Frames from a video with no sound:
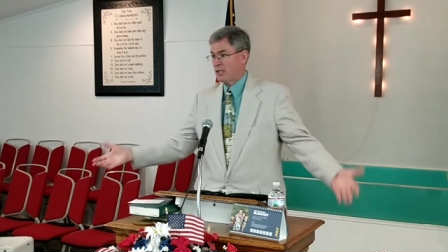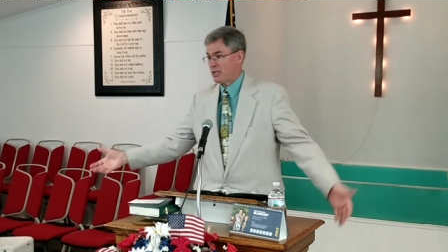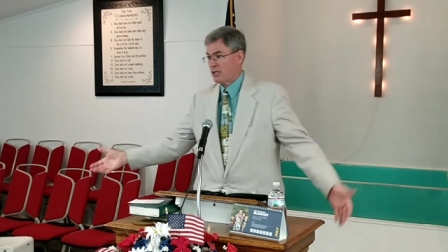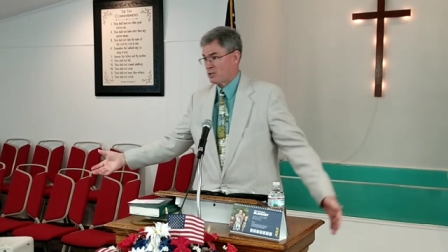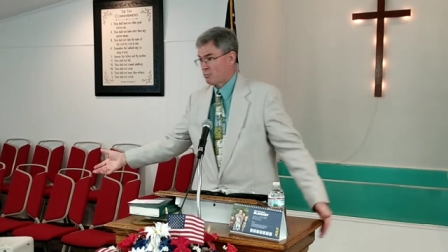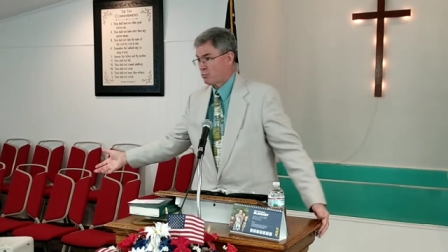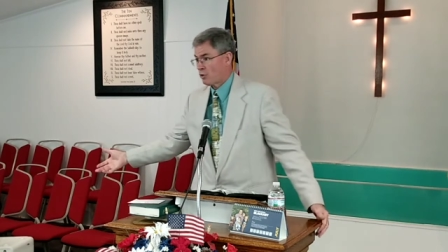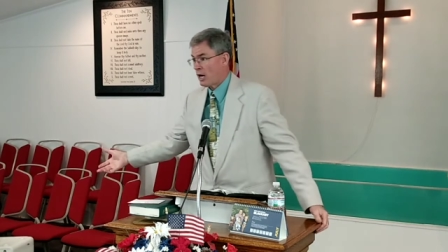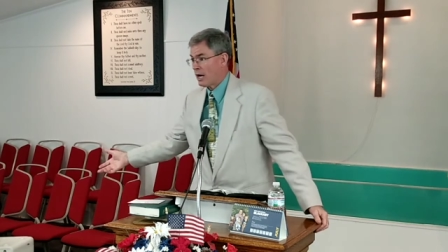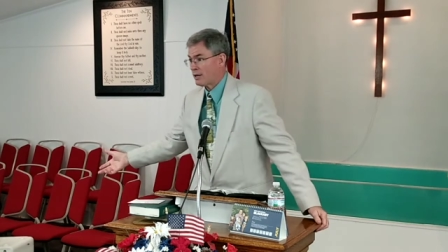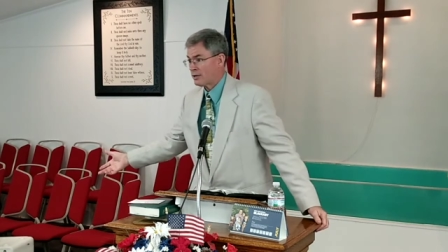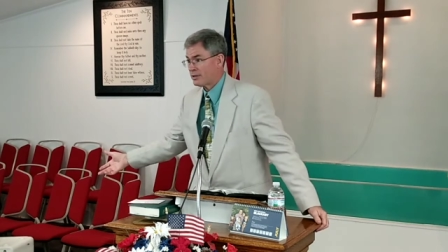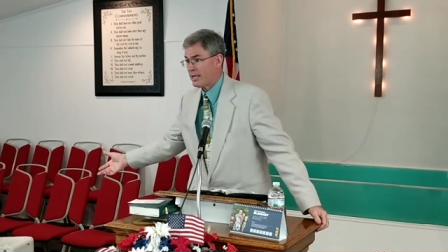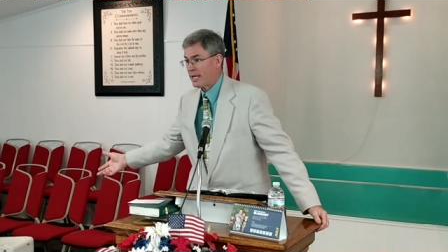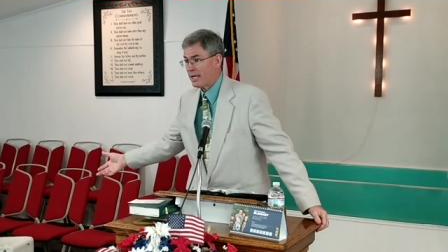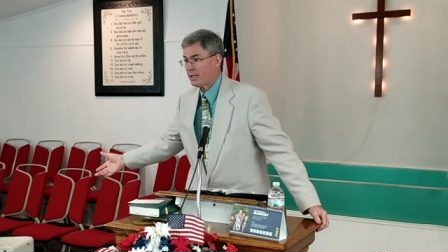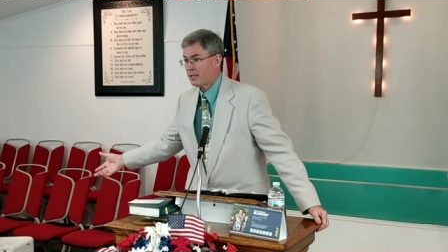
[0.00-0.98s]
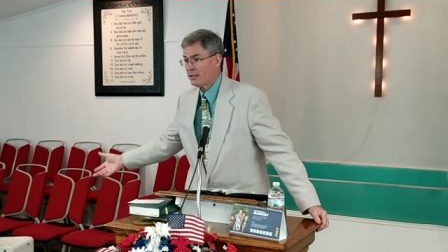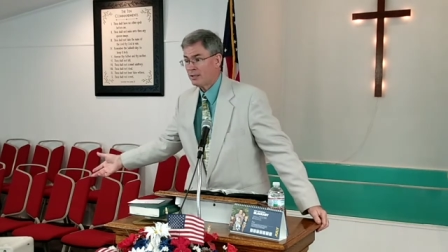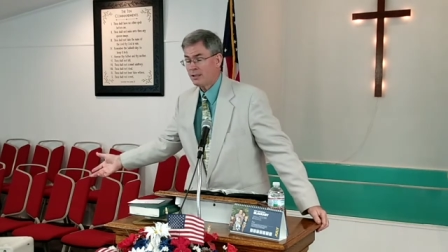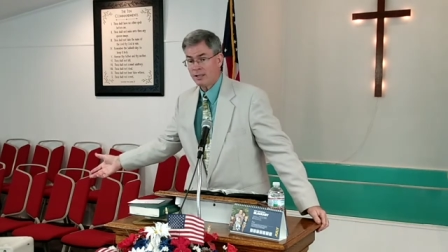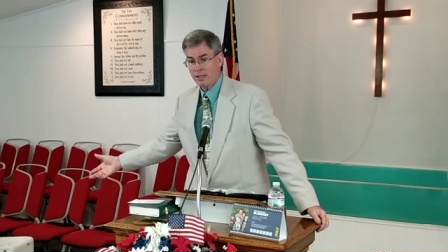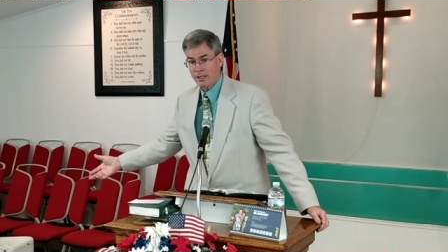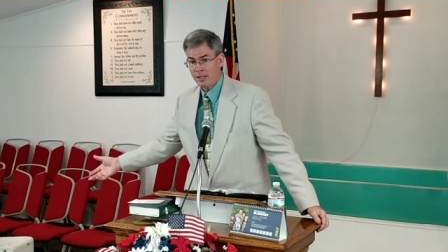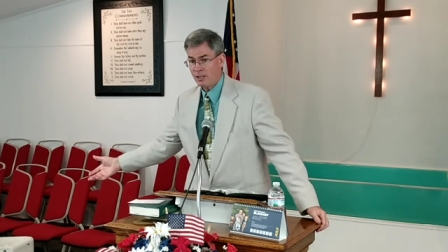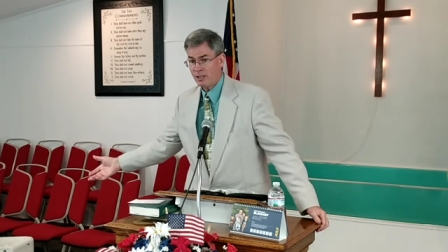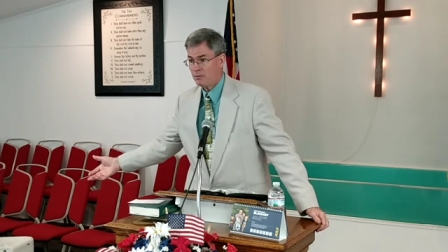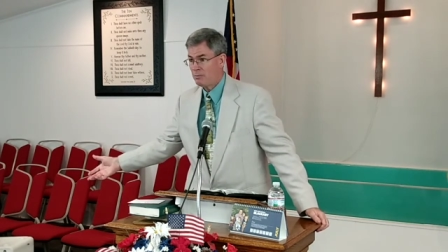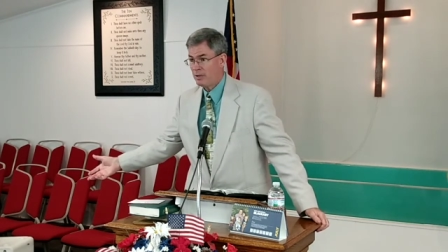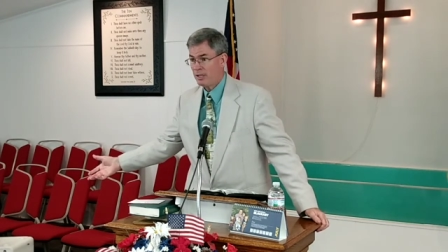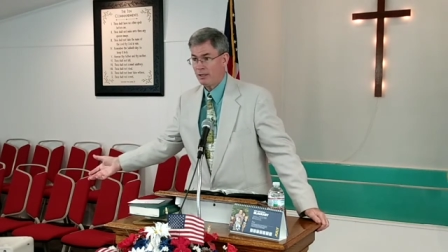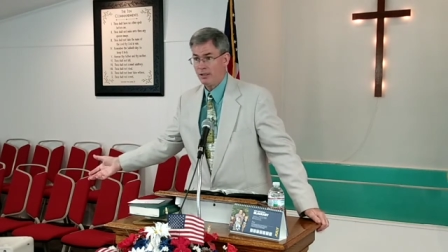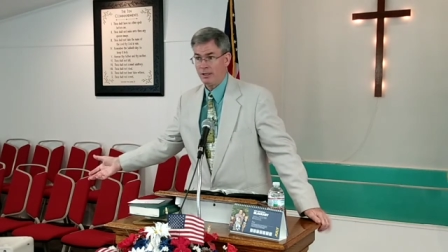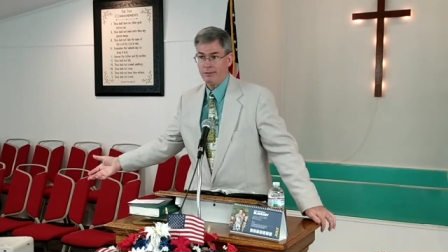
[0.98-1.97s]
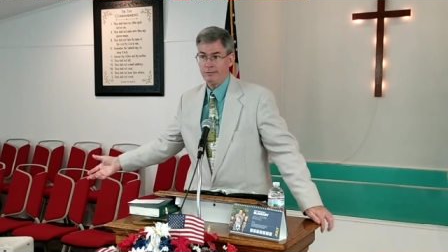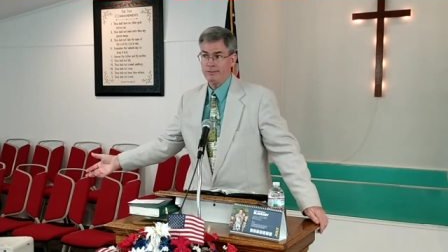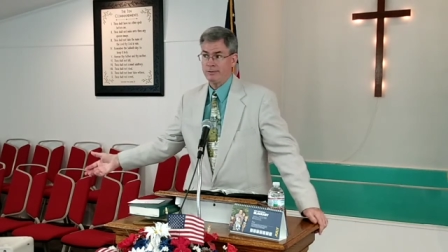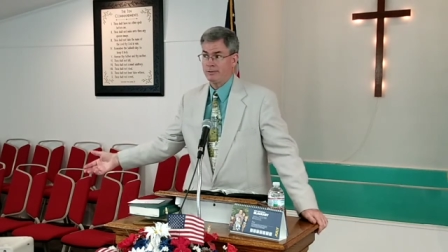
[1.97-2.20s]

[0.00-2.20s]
because prior to that, he had been a,